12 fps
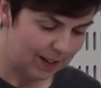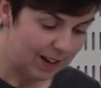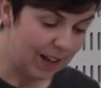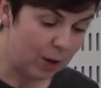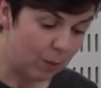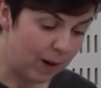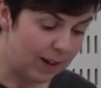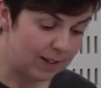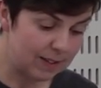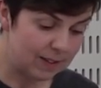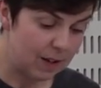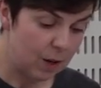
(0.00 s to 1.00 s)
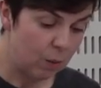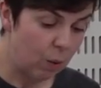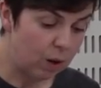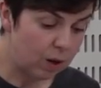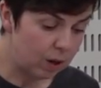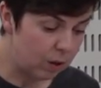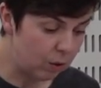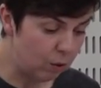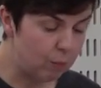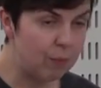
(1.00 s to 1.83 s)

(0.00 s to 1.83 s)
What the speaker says: Likewise, what could law